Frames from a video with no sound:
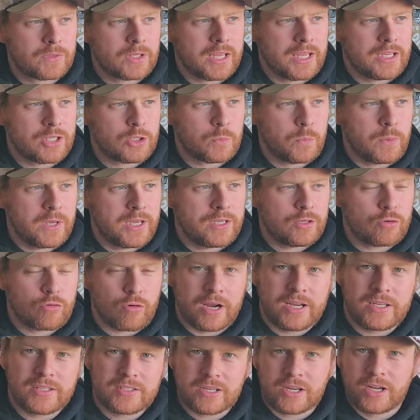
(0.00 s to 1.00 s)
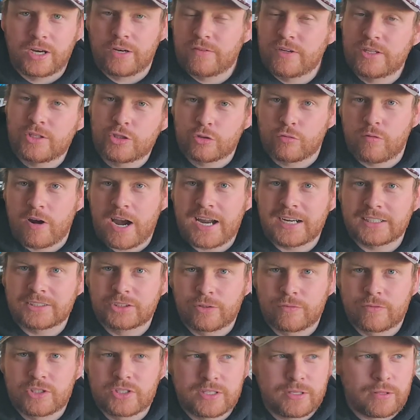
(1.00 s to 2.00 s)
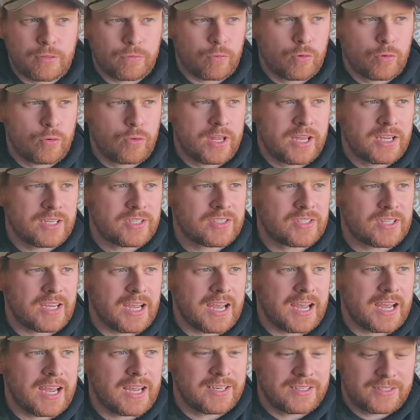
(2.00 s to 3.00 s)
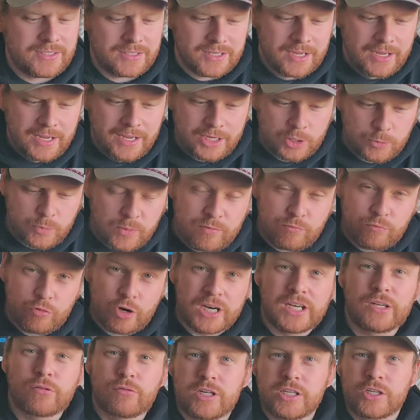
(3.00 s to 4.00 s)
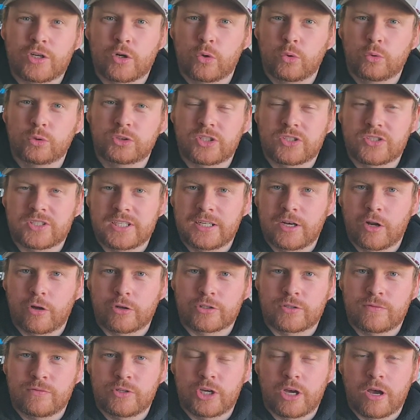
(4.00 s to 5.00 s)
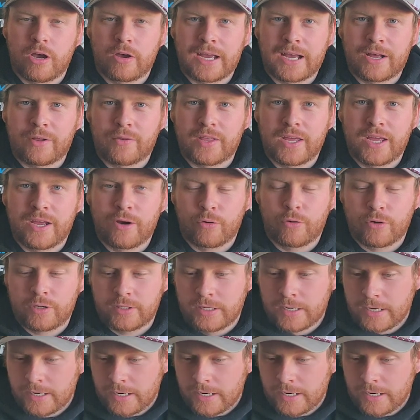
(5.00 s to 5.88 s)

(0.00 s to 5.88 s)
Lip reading: It's been great to kind of interact obviously through this, and it's been really cool to see lots of you going out there